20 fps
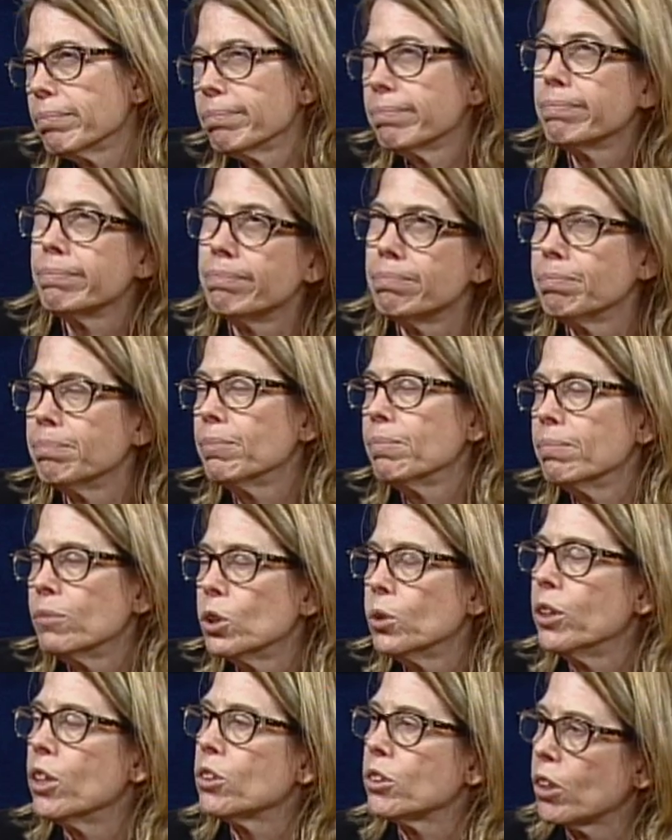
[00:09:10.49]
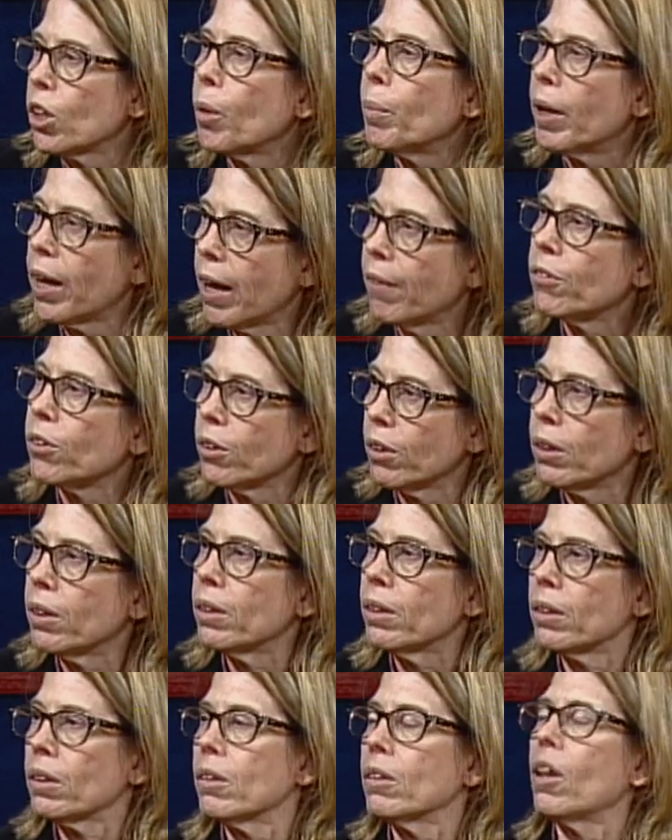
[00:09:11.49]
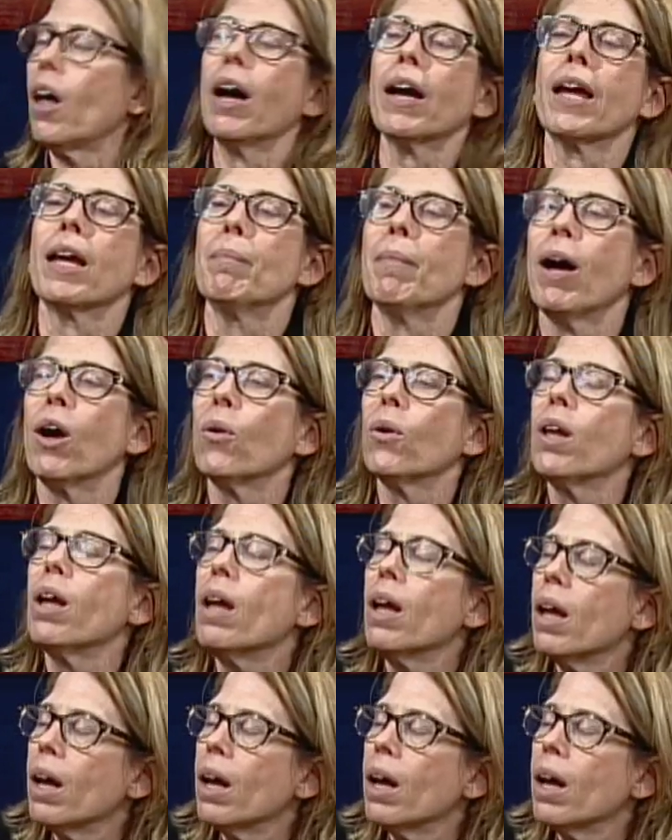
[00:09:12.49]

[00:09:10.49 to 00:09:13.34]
mm, two years ago, but after the law came out,